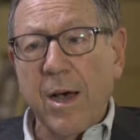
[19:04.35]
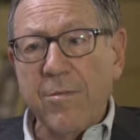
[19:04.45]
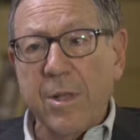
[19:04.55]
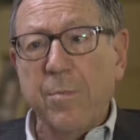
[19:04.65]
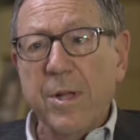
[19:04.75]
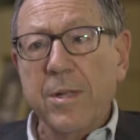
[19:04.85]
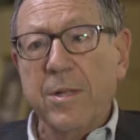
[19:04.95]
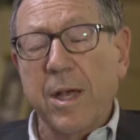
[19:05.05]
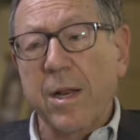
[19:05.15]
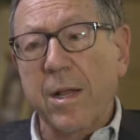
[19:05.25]
of
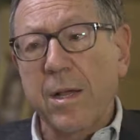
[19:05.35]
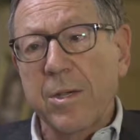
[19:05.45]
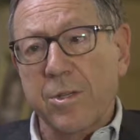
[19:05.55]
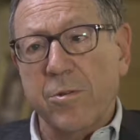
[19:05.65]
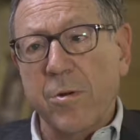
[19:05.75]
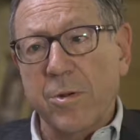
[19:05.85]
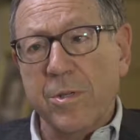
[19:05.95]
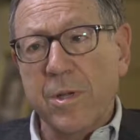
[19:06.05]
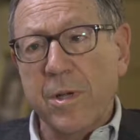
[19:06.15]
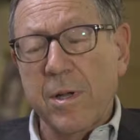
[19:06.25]
debilitating
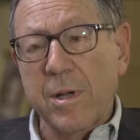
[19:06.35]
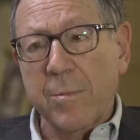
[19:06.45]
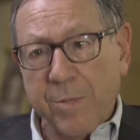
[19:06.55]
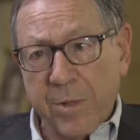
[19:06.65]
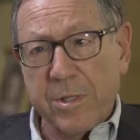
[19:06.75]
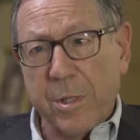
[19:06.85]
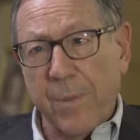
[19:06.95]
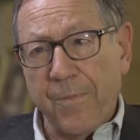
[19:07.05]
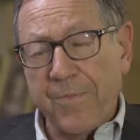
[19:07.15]
strokes in prison.